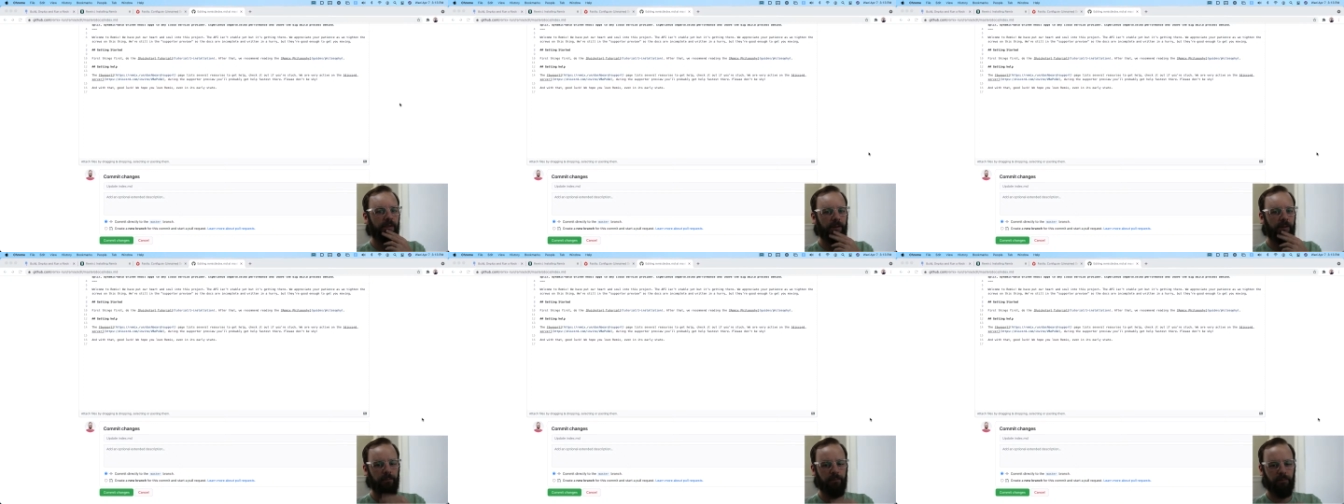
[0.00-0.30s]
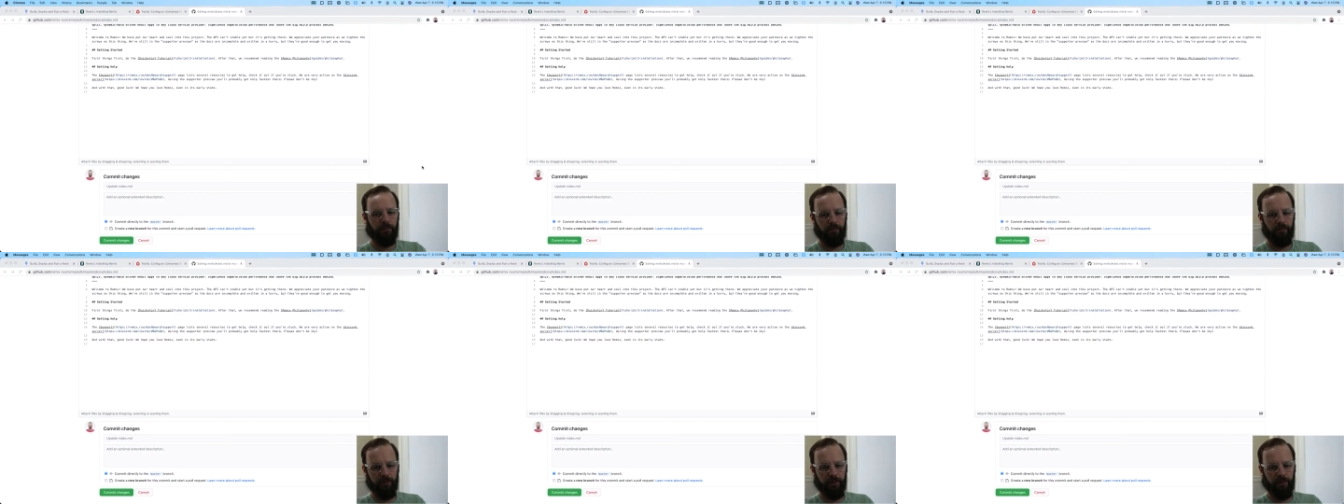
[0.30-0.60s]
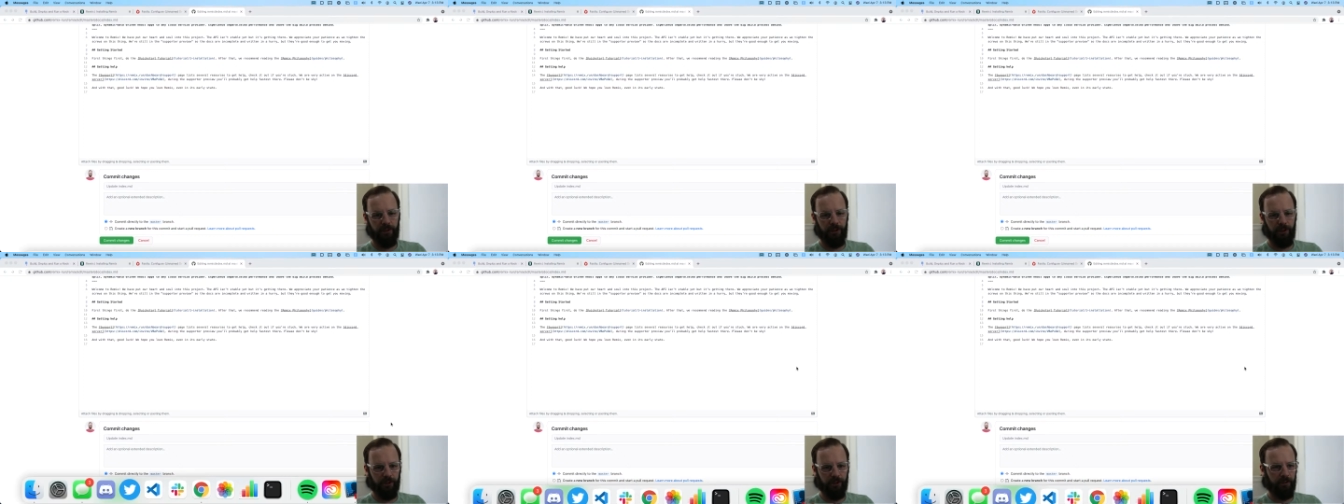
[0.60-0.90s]
I'm
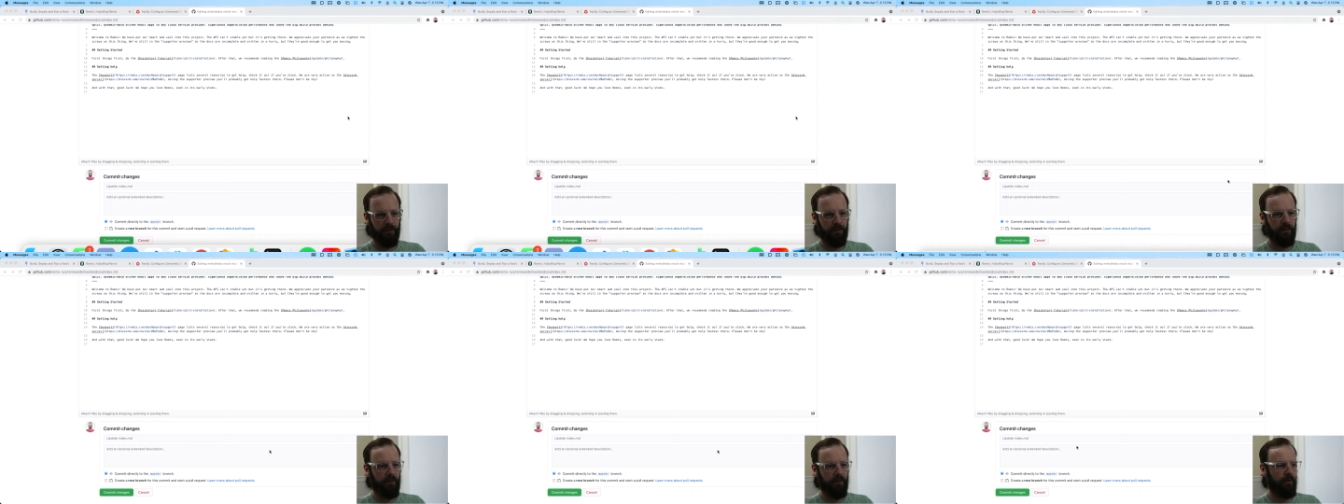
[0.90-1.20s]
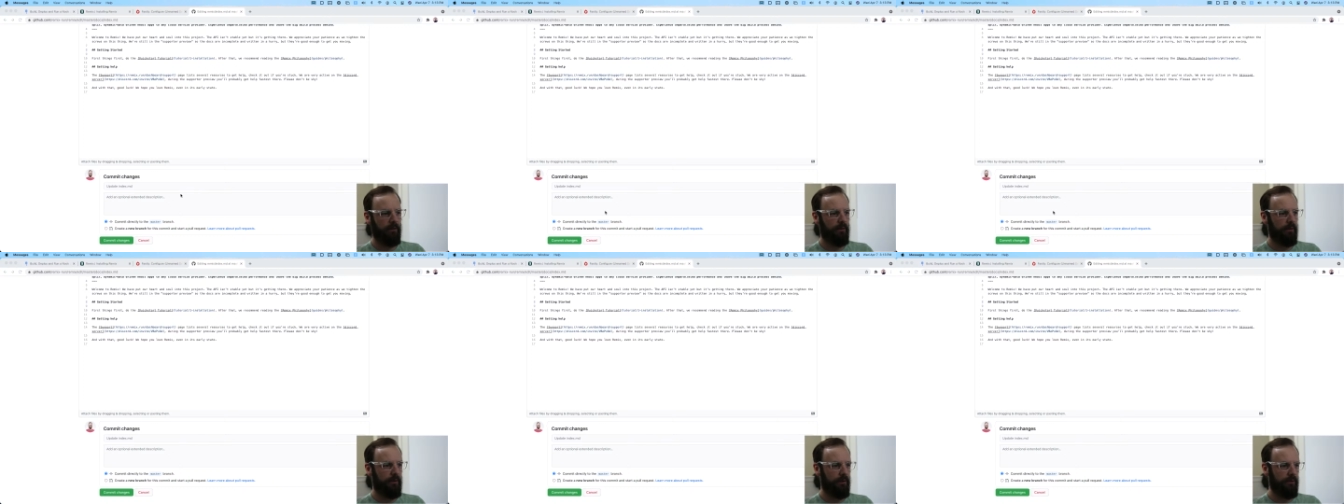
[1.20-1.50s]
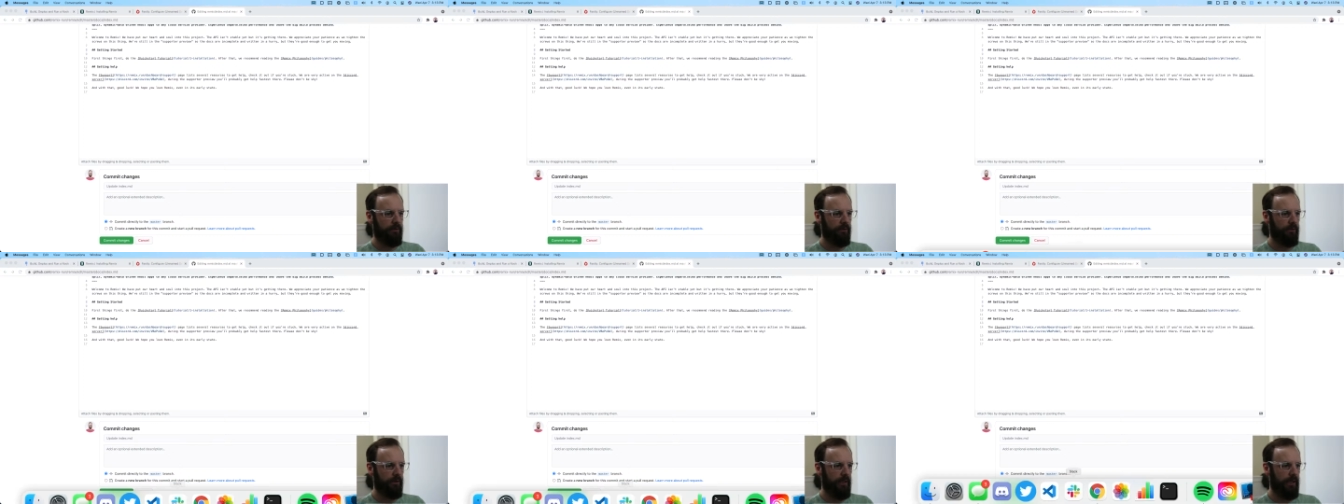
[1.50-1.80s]
pretty sure that
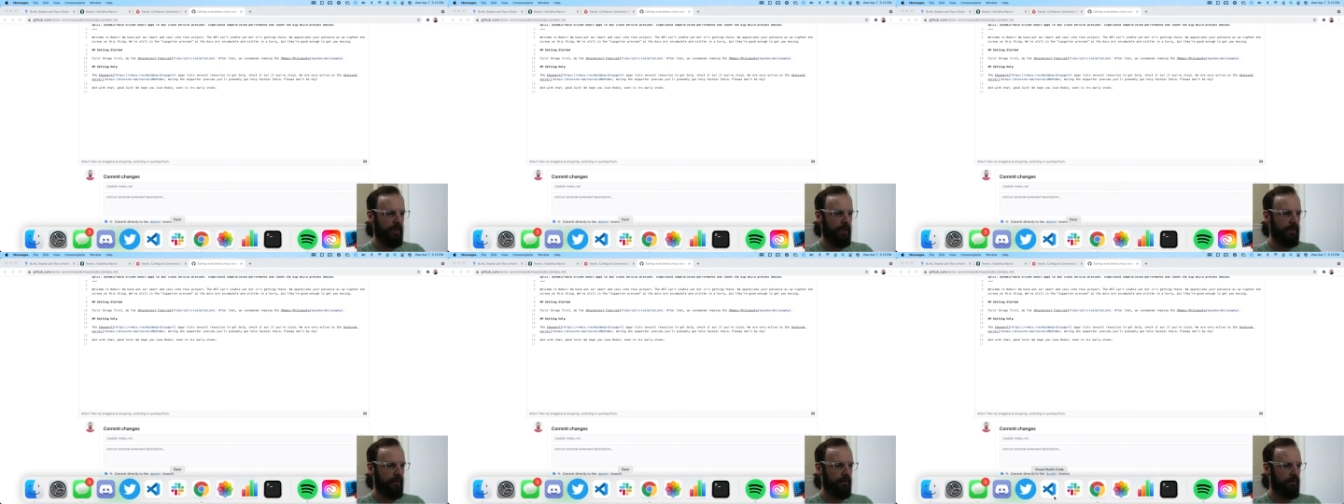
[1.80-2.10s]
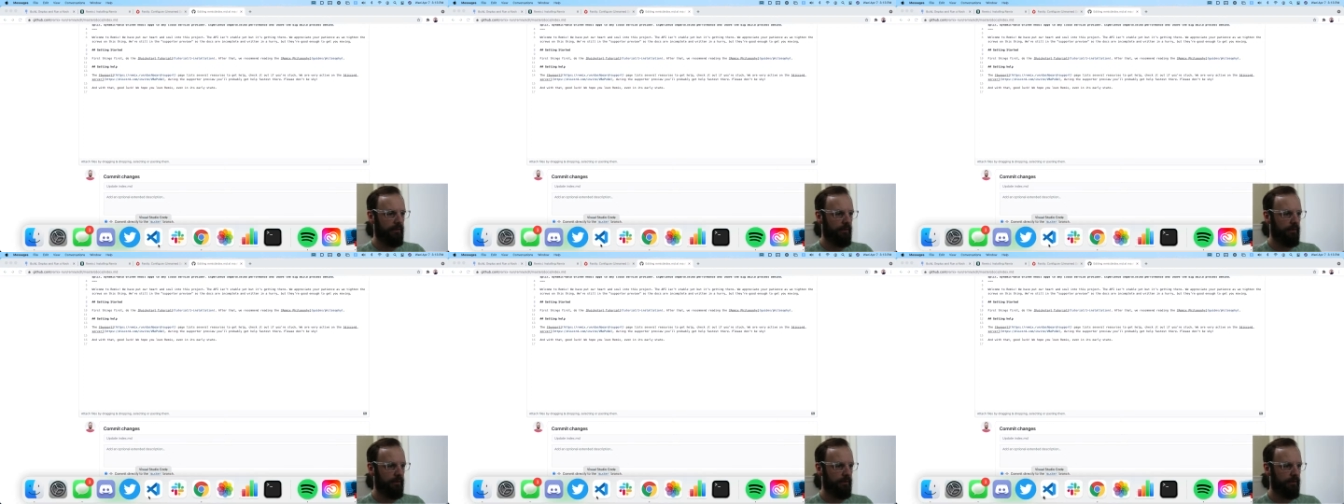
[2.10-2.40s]
it's at...